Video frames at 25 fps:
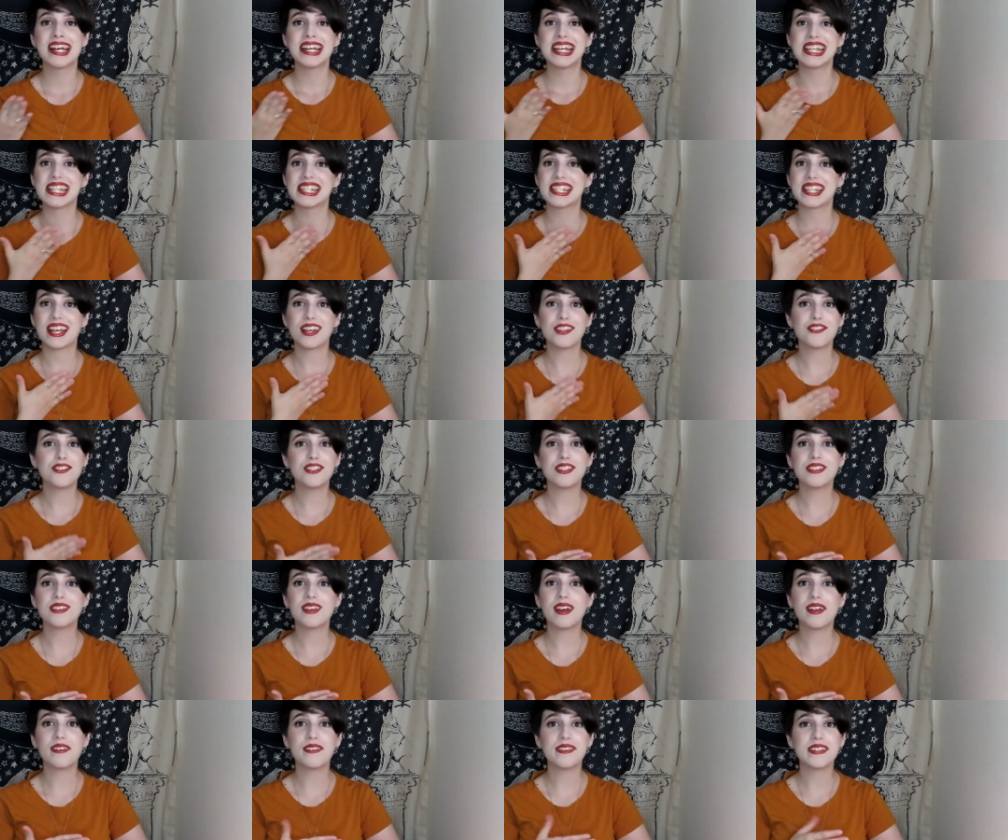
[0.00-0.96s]

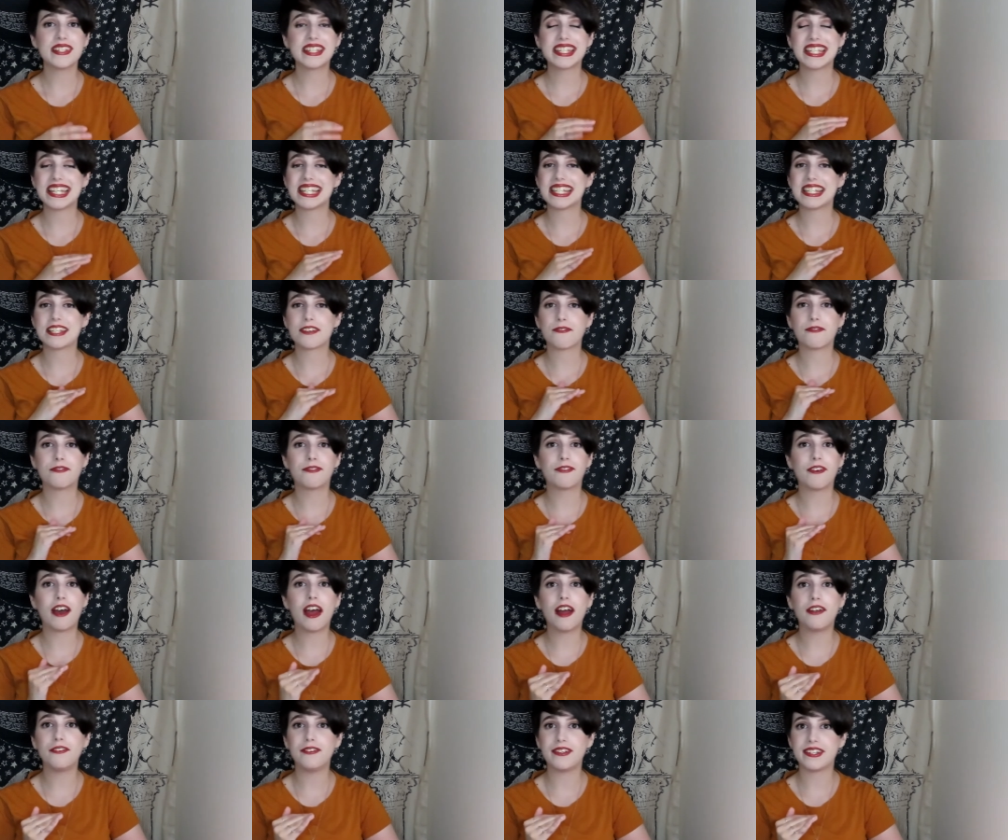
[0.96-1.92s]
Sagittarius is a
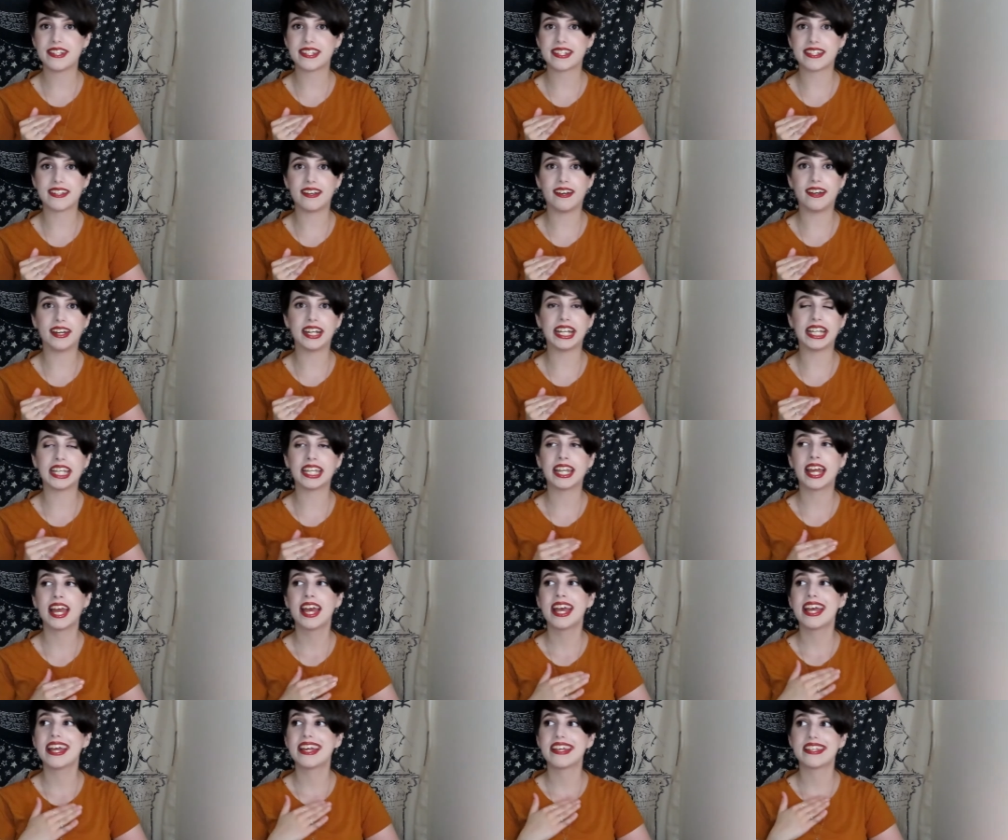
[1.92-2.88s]
fiery sign.
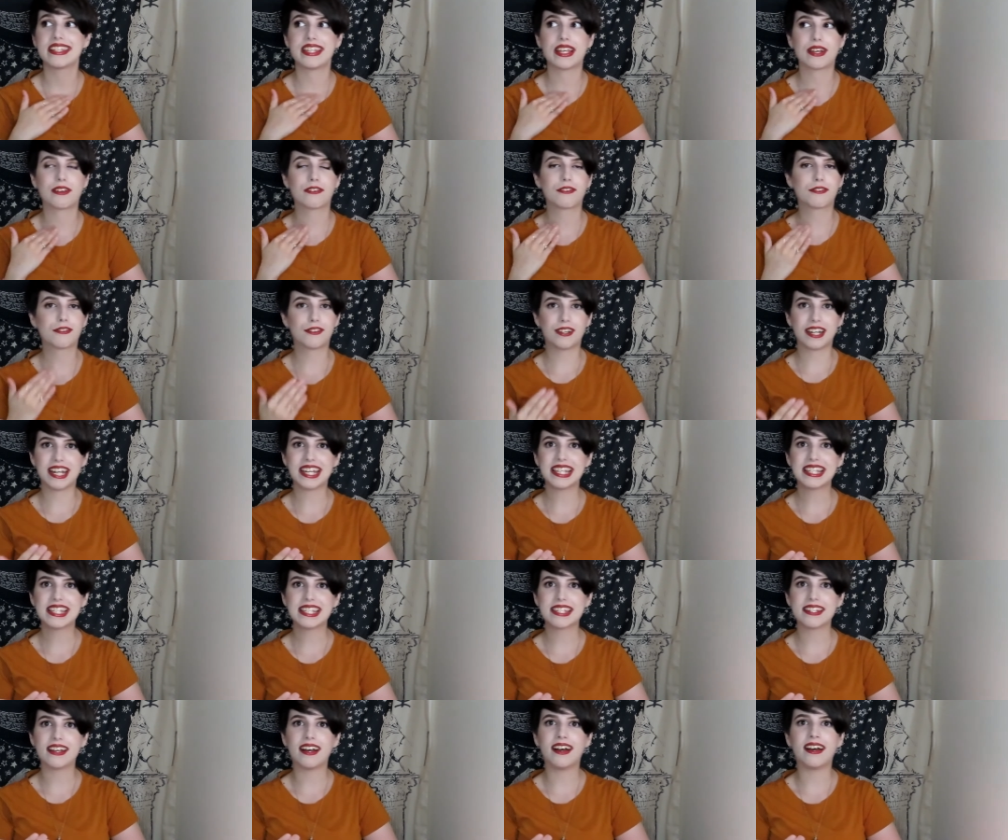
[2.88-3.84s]
It's a great
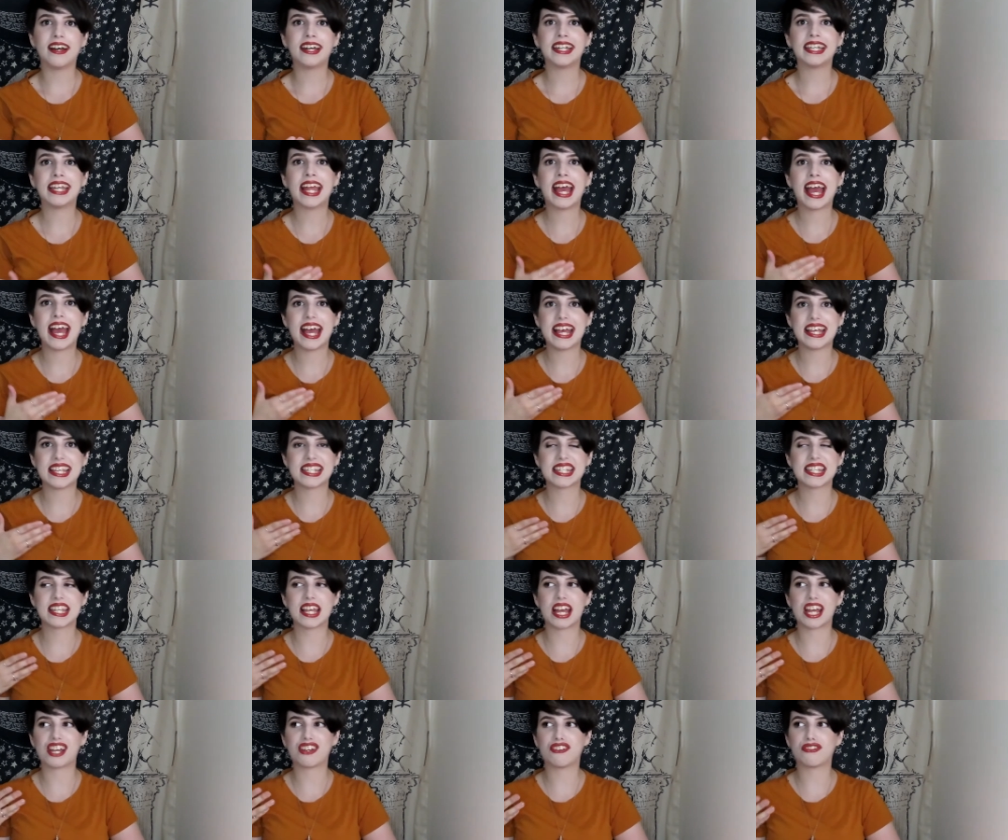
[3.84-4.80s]
sign, has
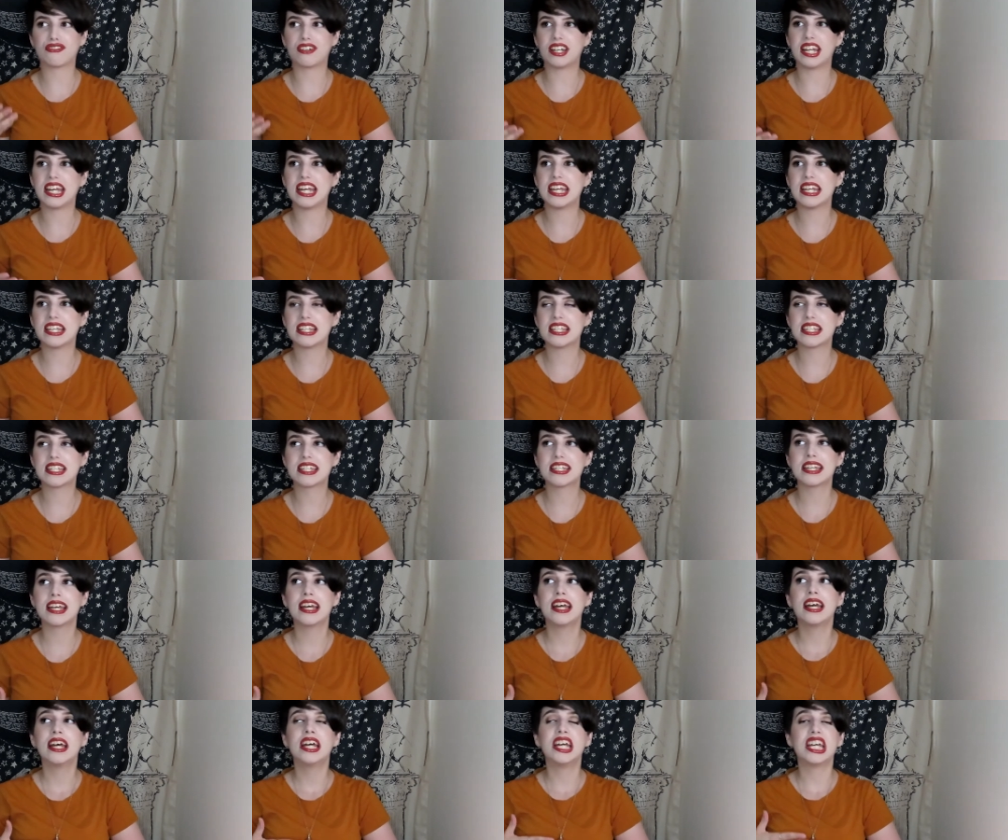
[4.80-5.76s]
a great
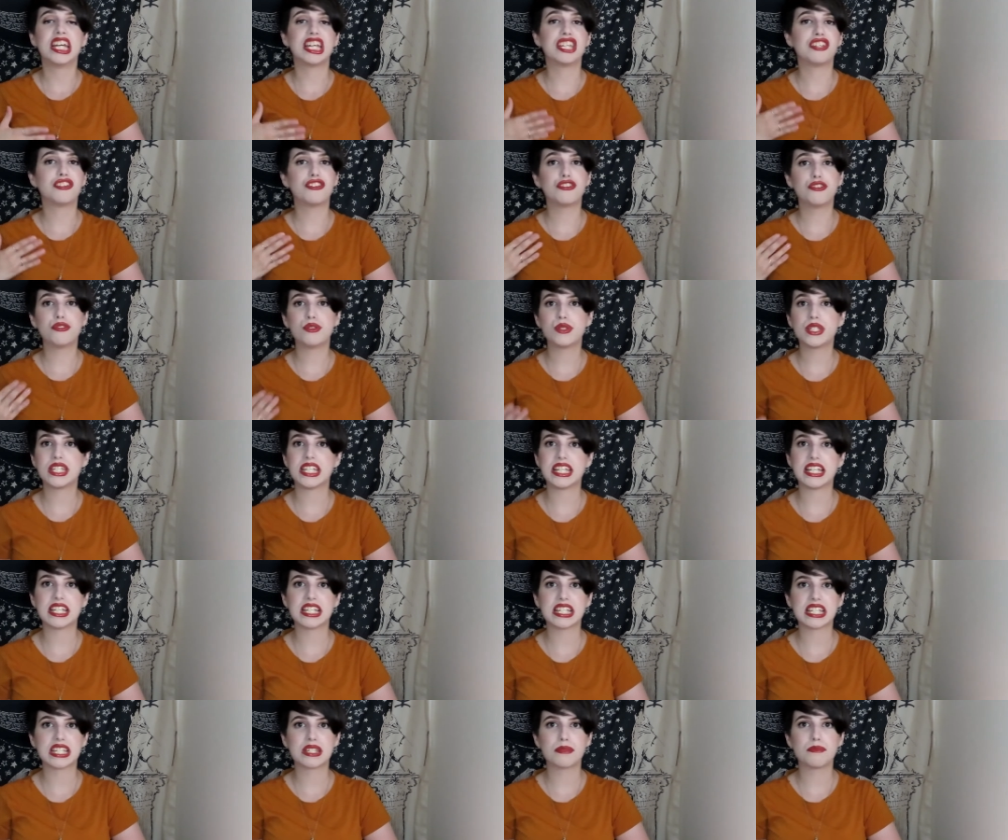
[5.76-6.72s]

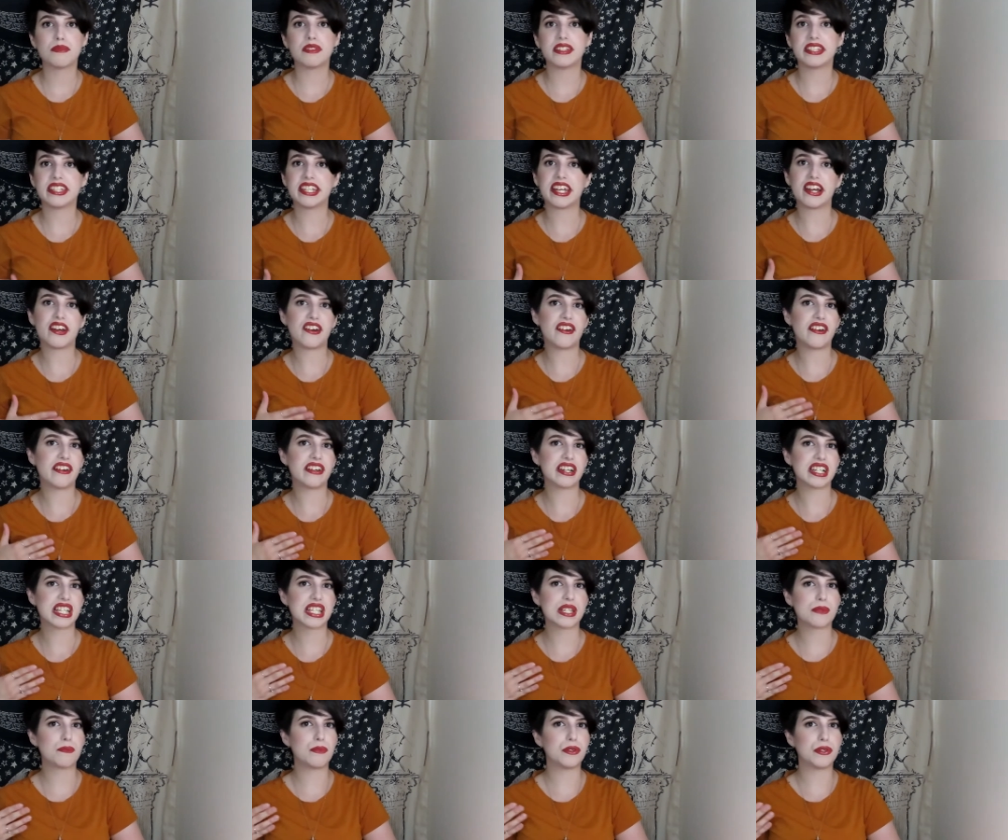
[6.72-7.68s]
enthusiasm. They are
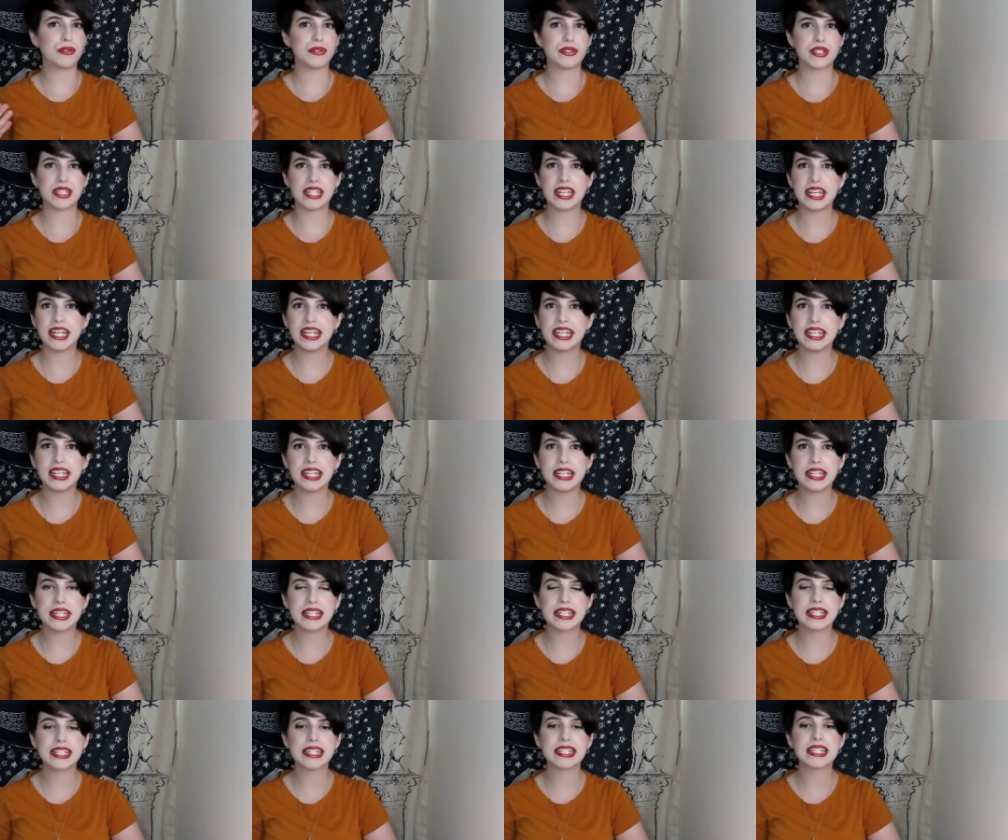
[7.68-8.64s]

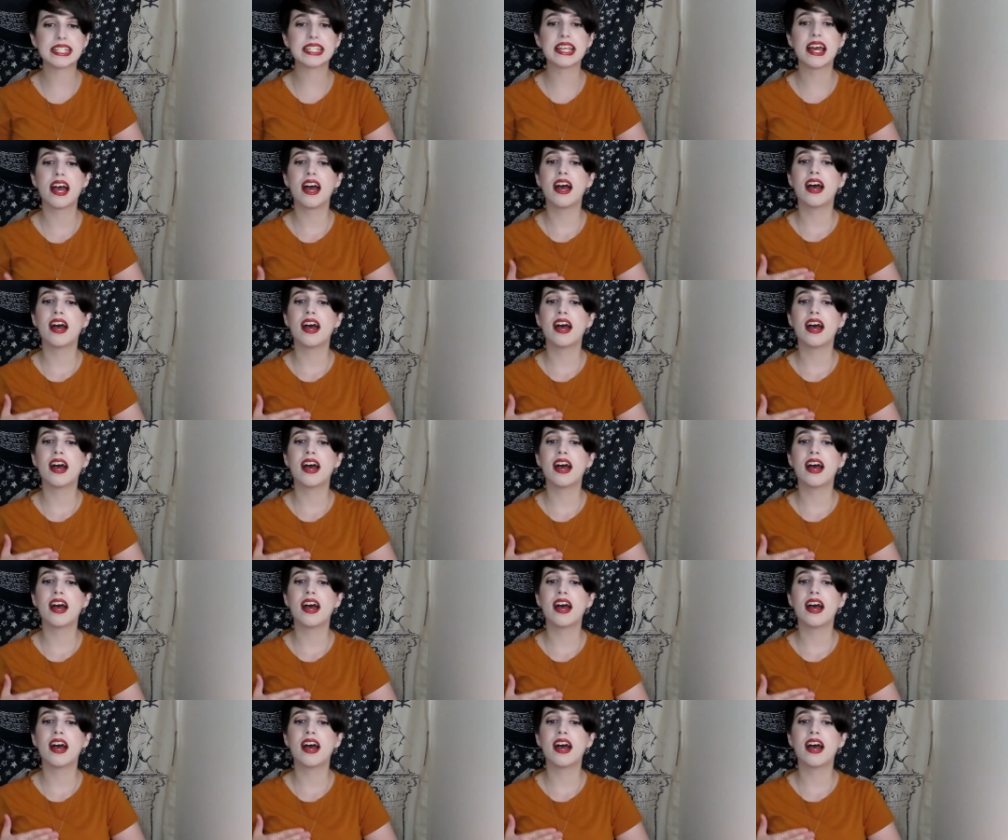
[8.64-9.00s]
spontaneous,